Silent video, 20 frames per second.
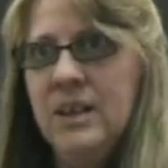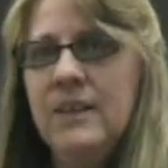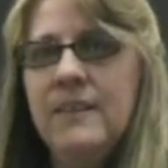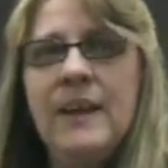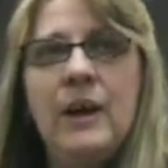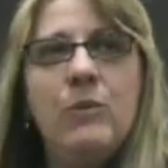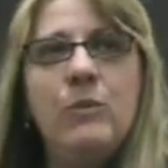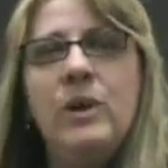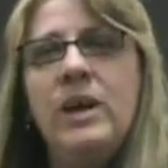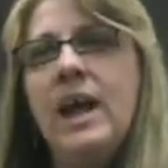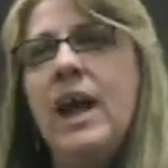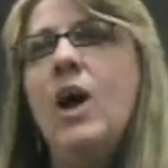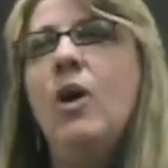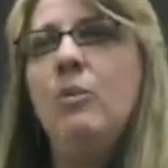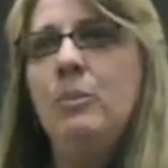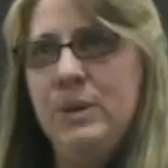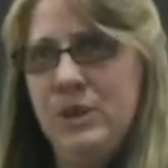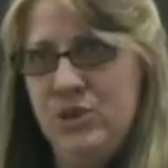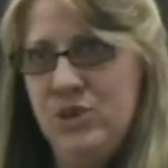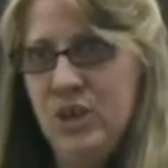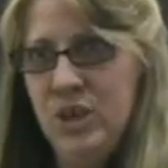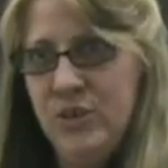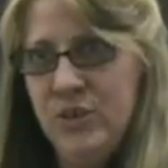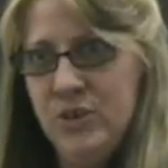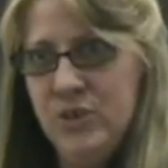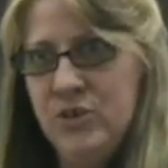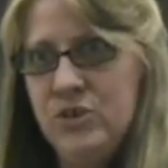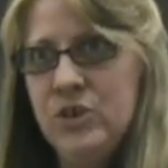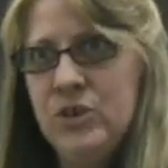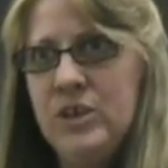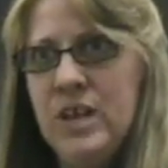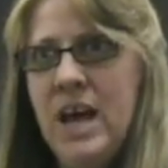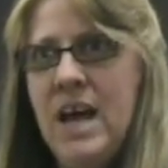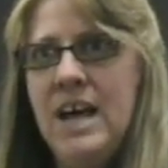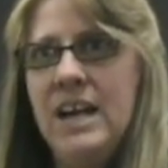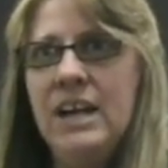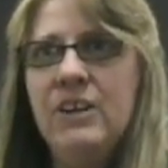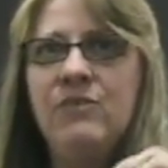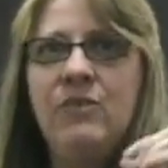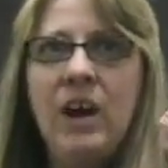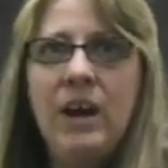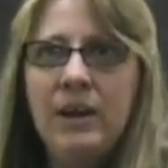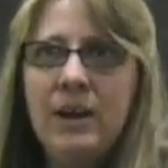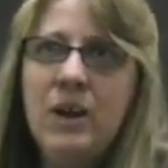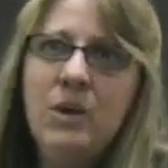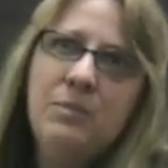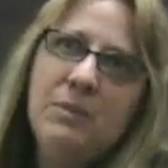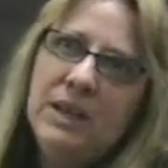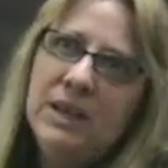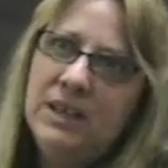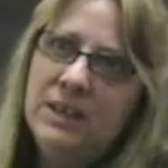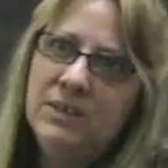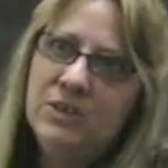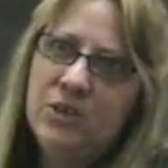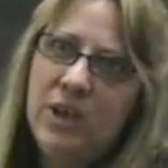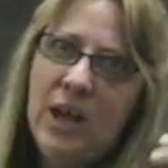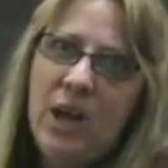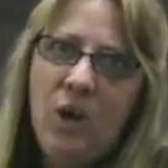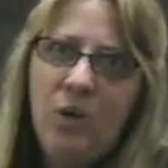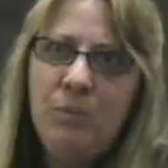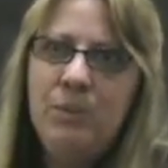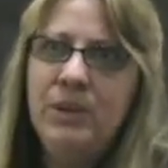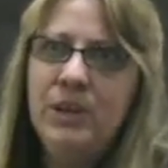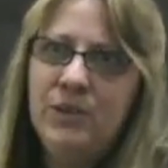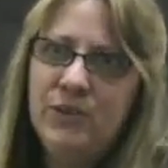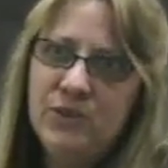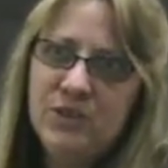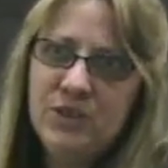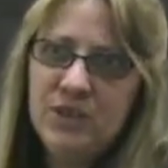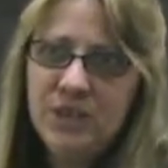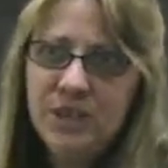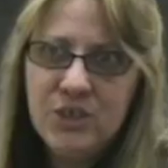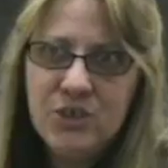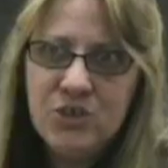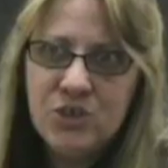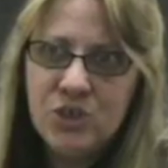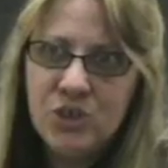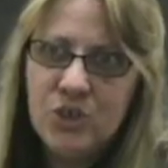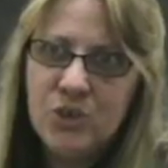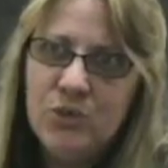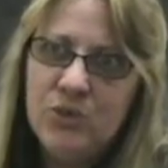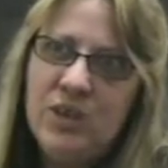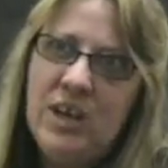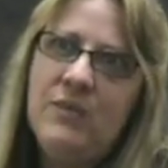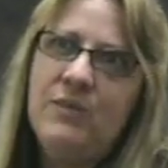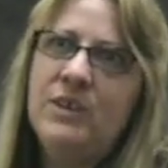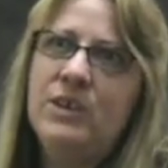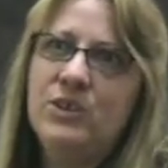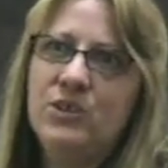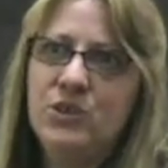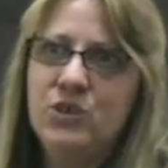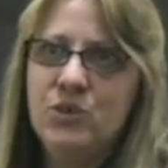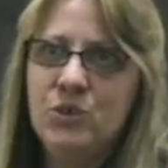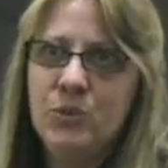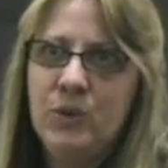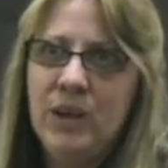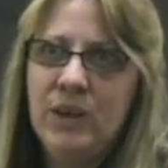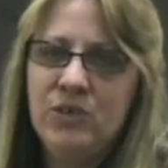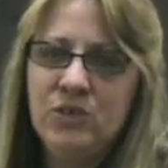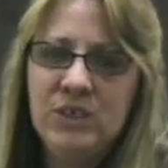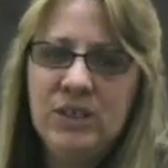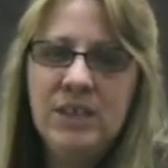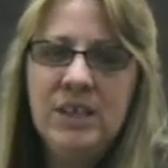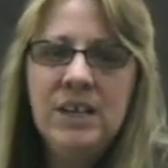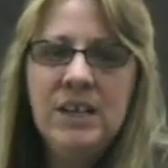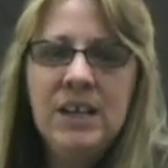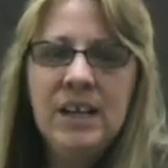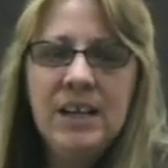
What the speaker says: that we help each other, so that if I come in to help another teacher who's having a situation,